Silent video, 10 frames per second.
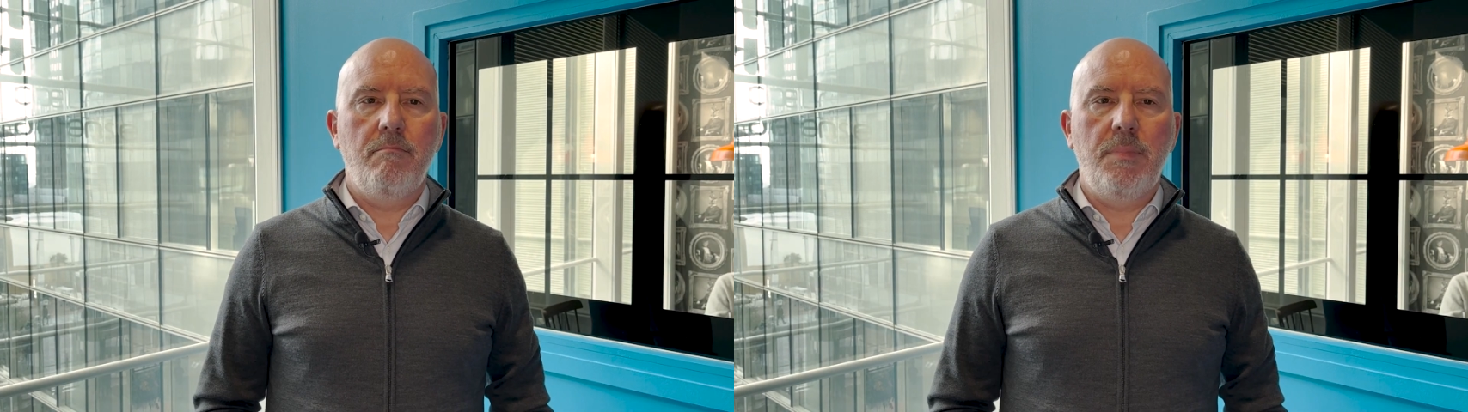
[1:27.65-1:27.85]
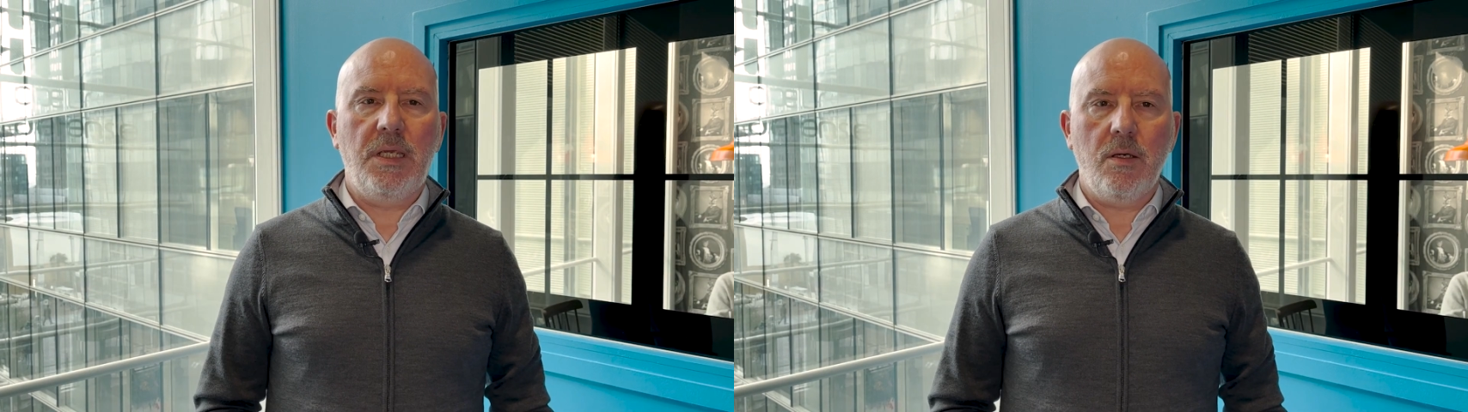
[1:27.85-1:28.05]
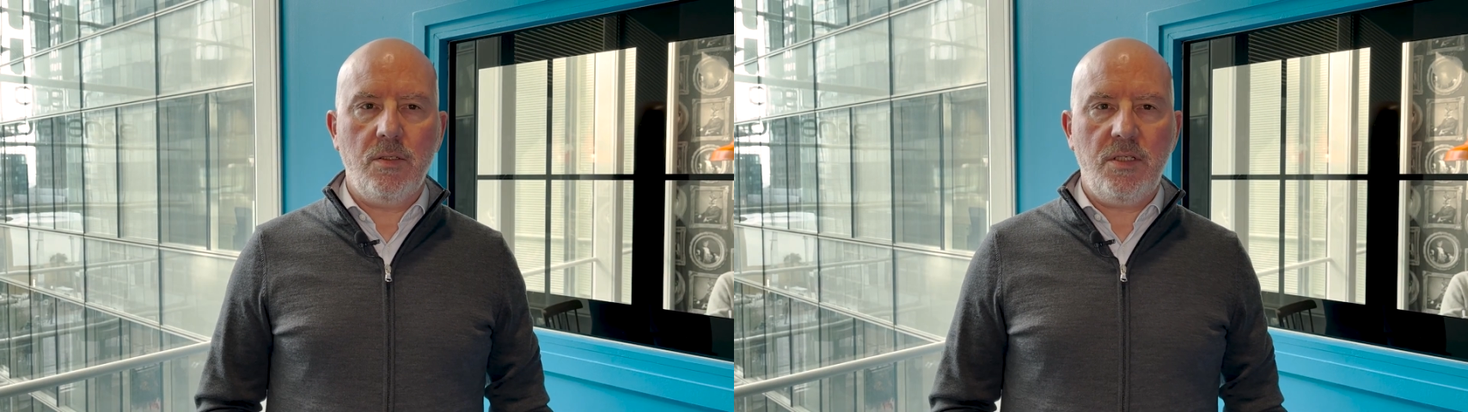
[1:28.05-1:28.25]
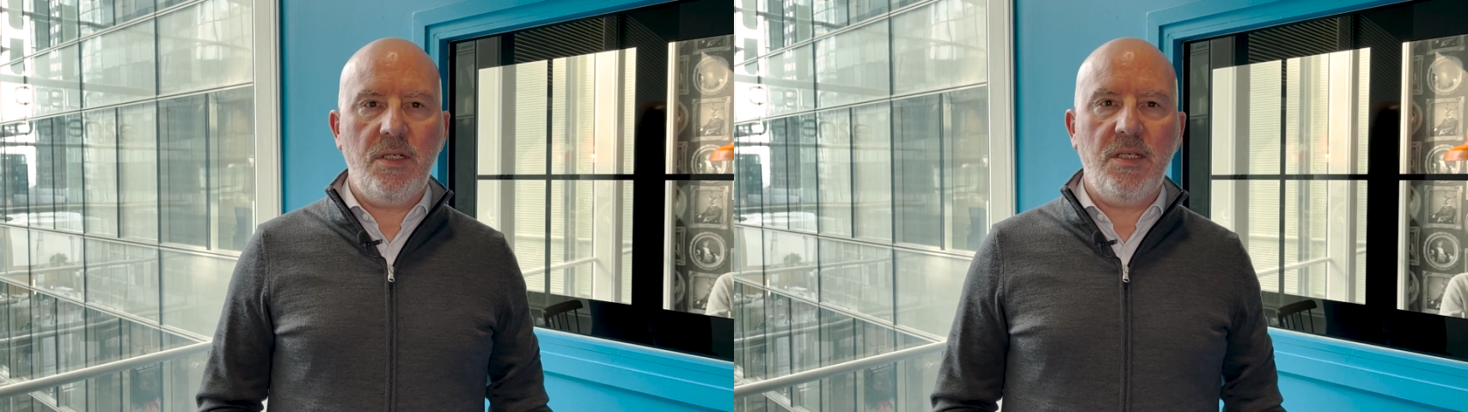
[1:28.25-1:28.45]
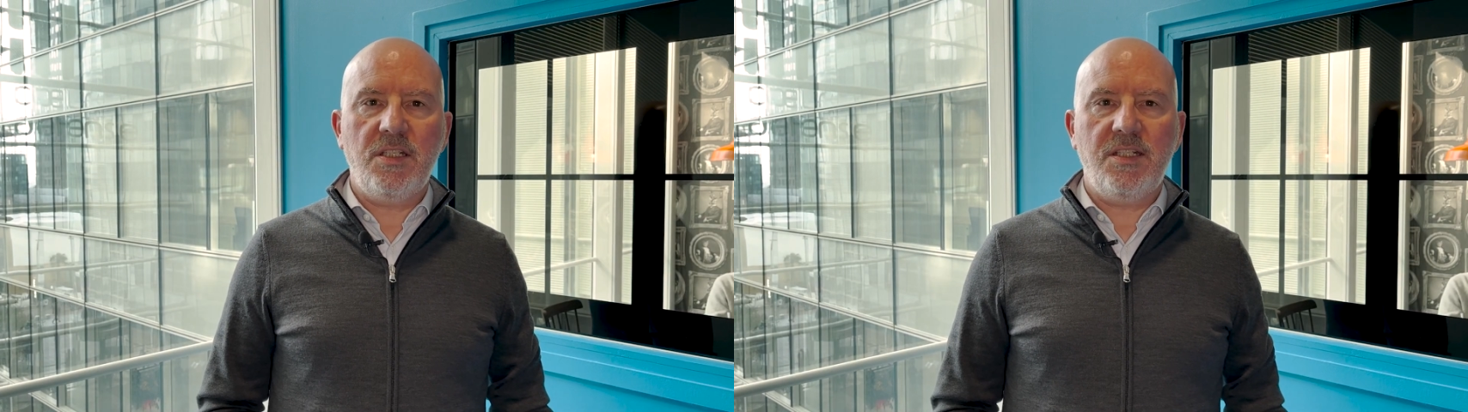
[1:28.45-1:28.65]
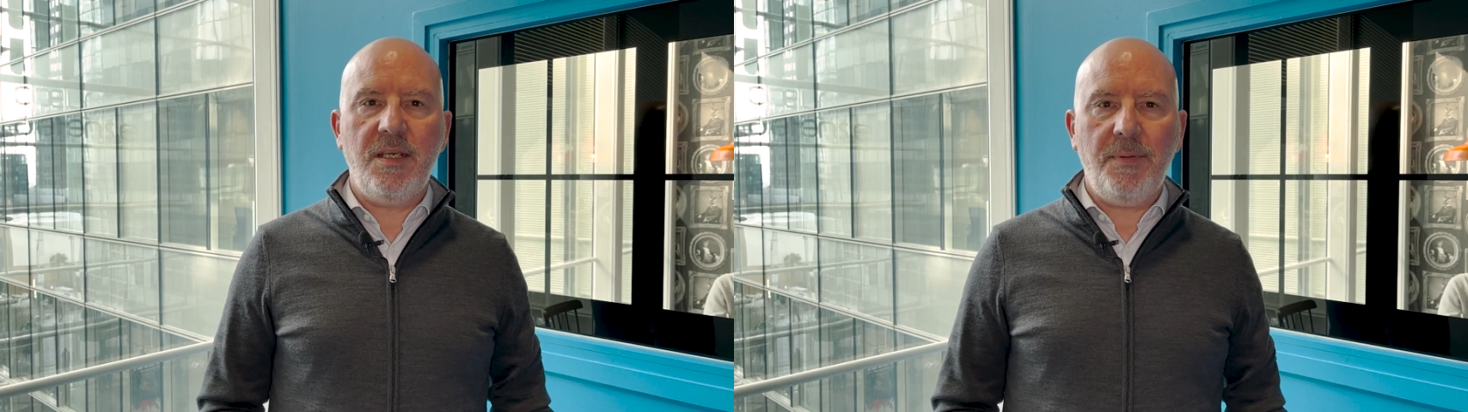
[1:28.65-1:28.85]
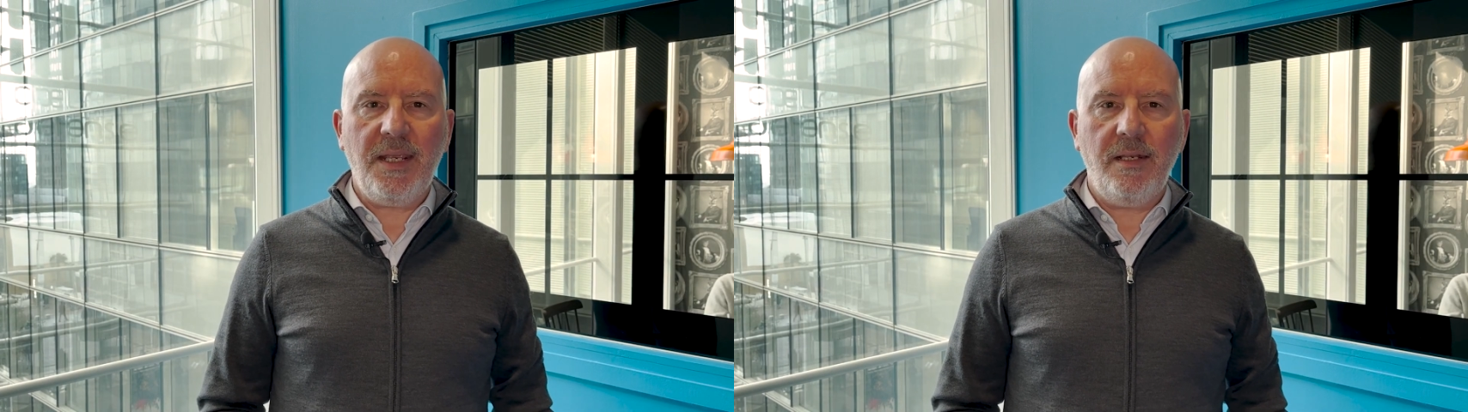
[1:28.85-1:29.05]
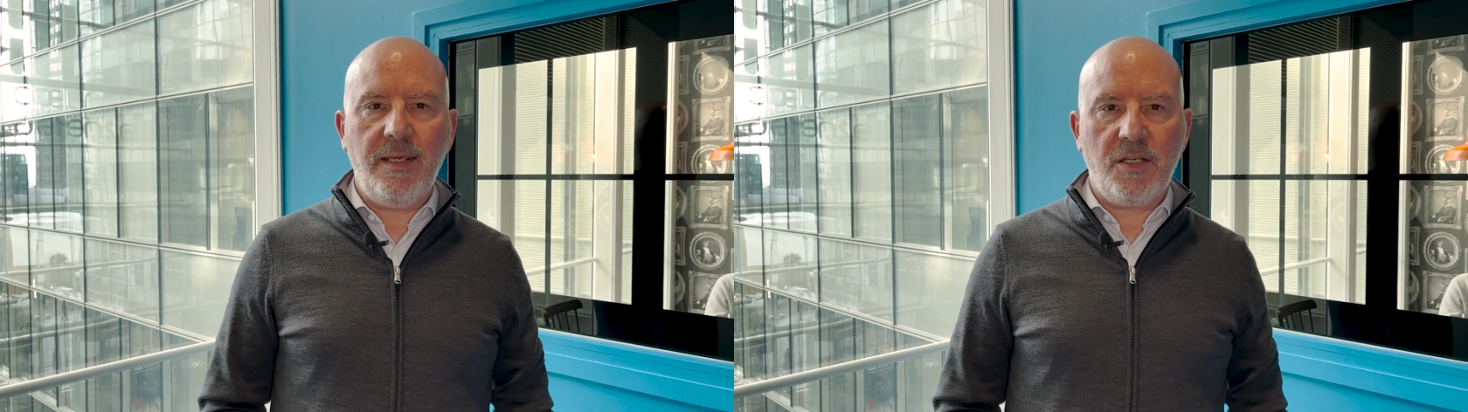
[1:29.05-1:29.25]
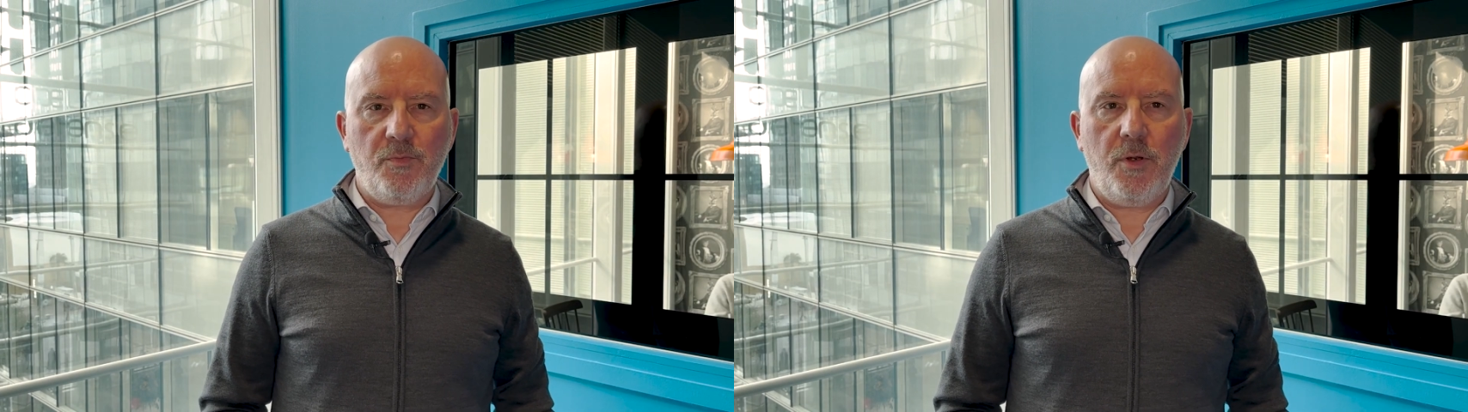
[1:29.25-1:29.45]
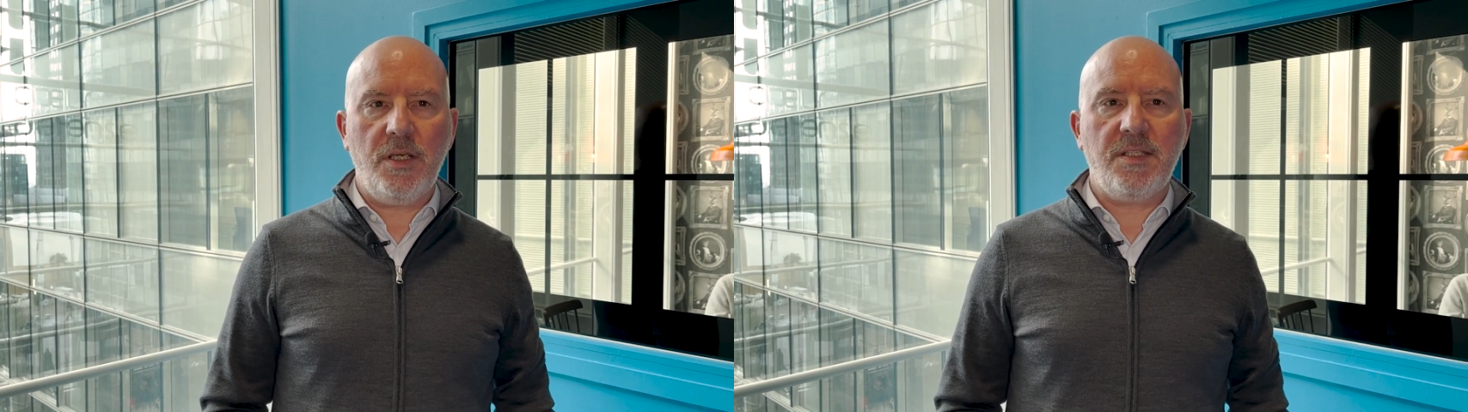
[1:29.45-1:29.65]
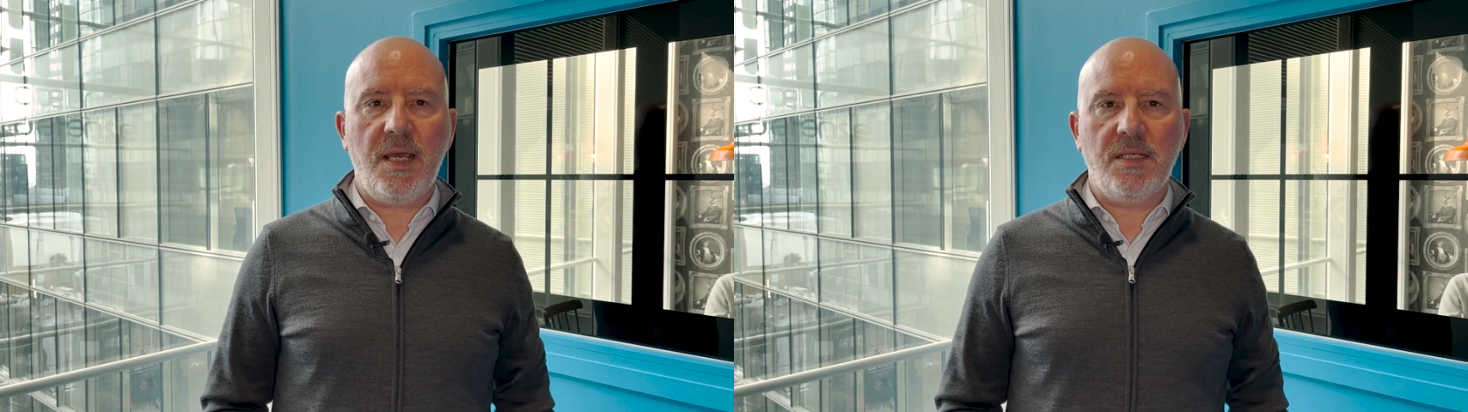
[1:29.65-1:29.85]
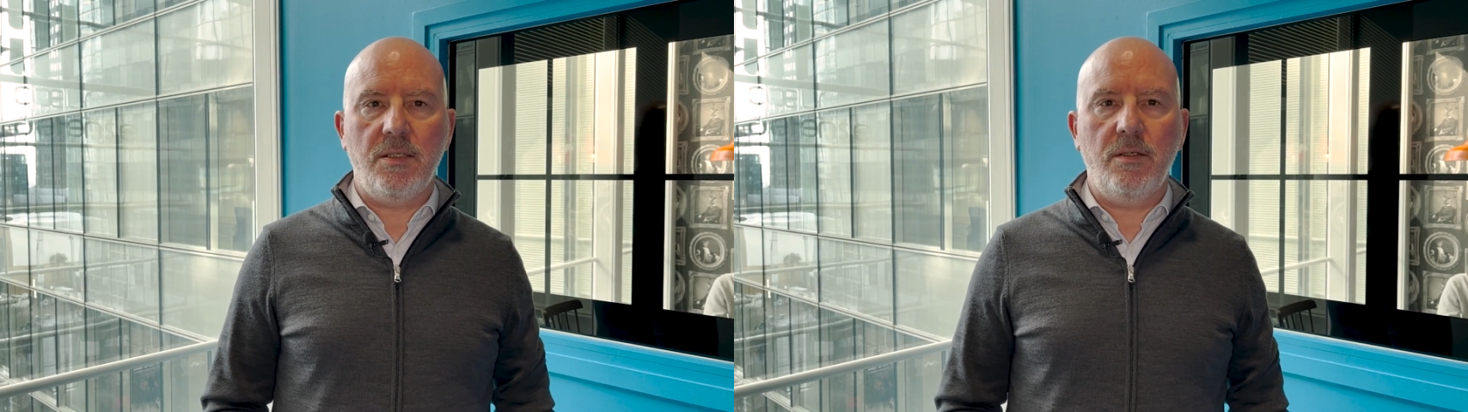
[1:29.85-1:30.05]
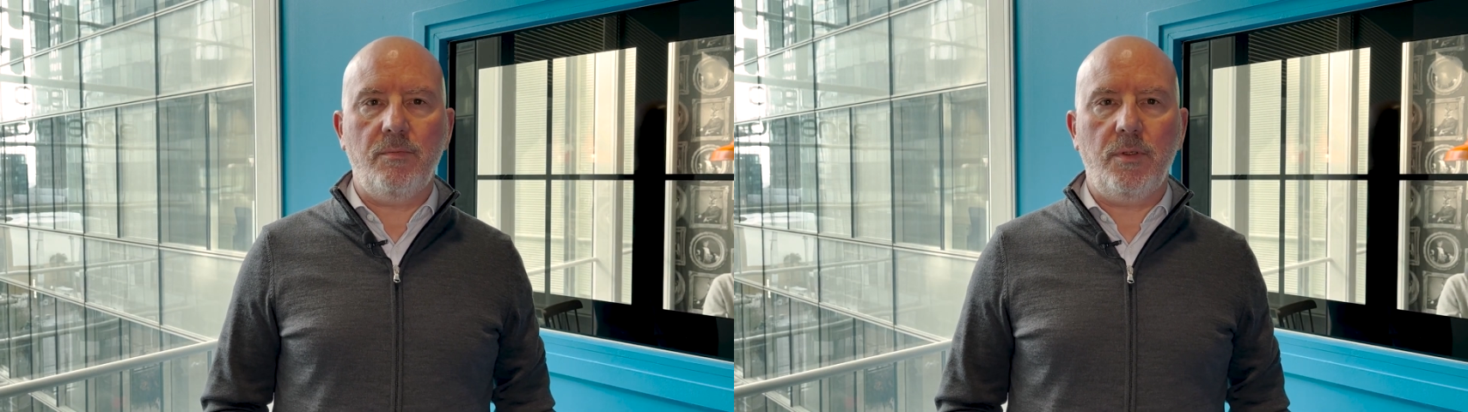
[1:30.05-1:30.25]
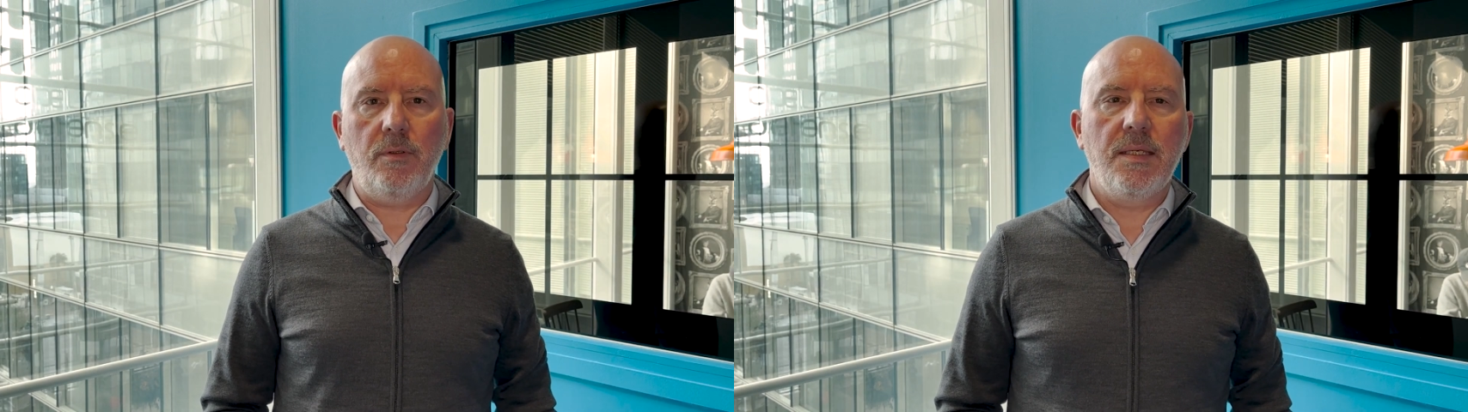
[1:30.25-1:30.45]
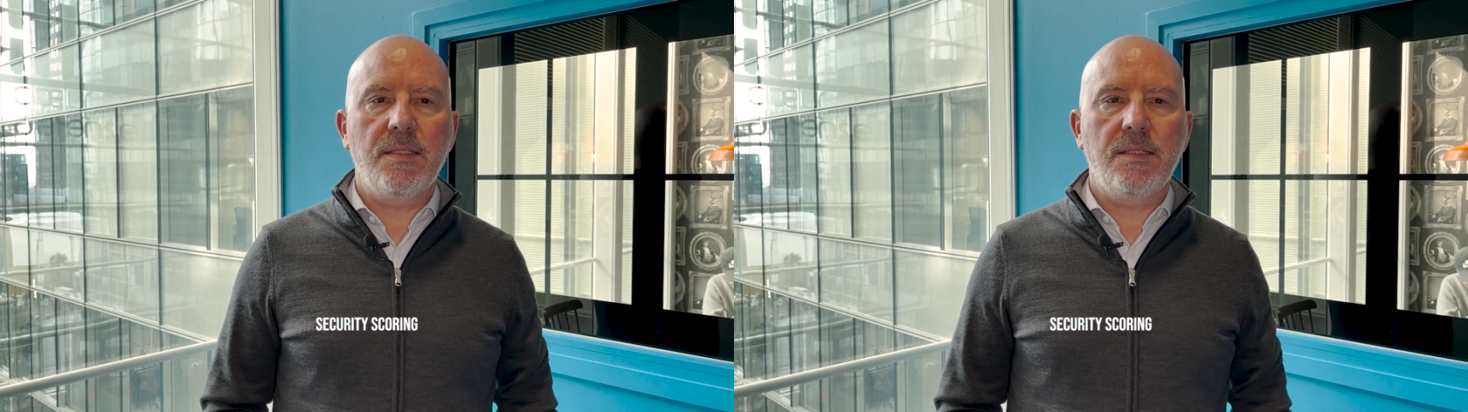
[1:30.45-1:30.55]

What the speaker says: Because it is typically expressed as a number,